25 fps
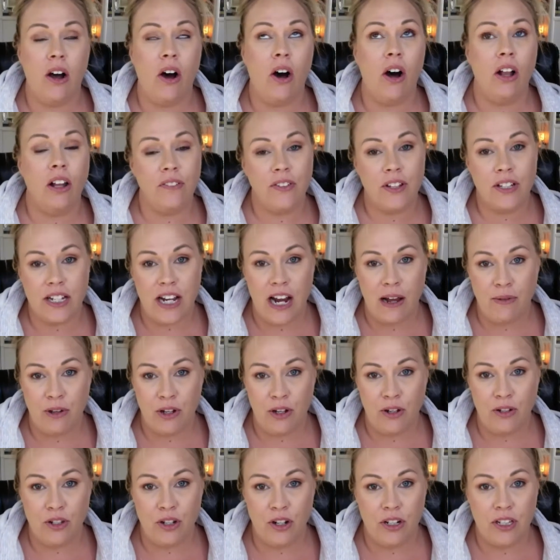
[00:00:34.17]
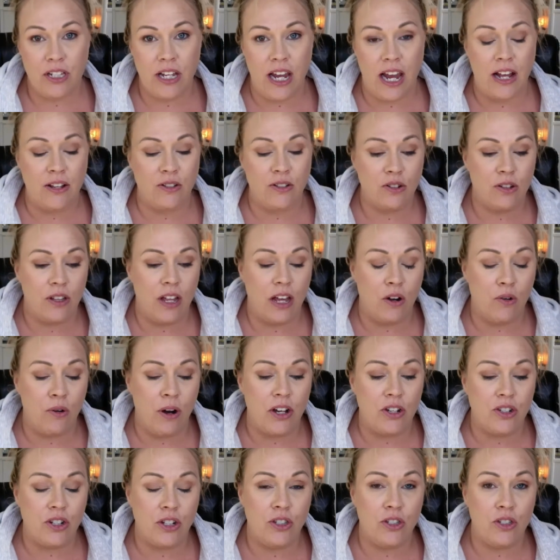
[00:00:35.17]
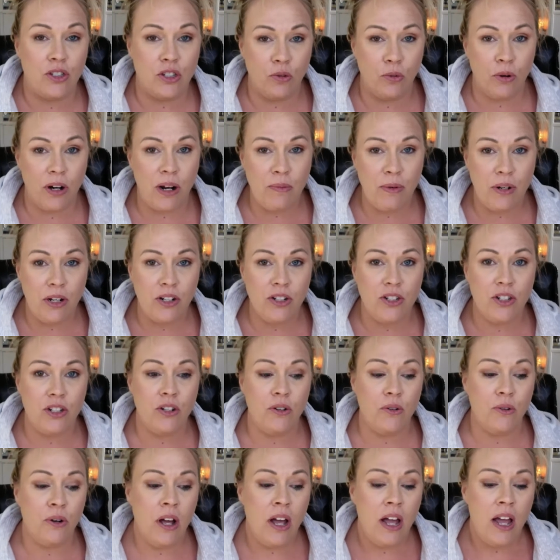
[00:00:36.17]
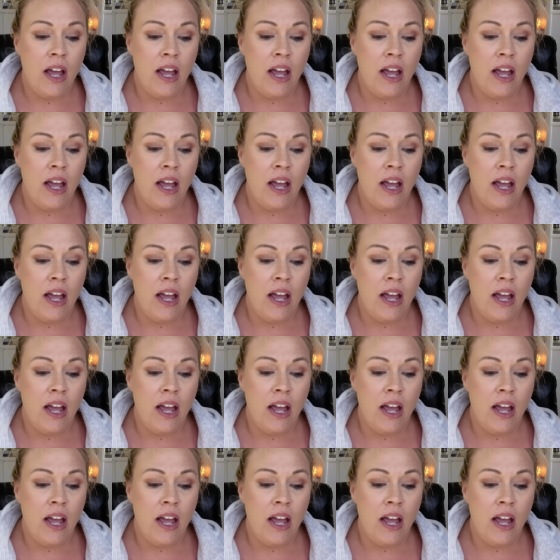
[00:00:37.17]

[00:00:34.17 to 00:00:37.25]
all of the time that you took to answer that question so what i'm going to do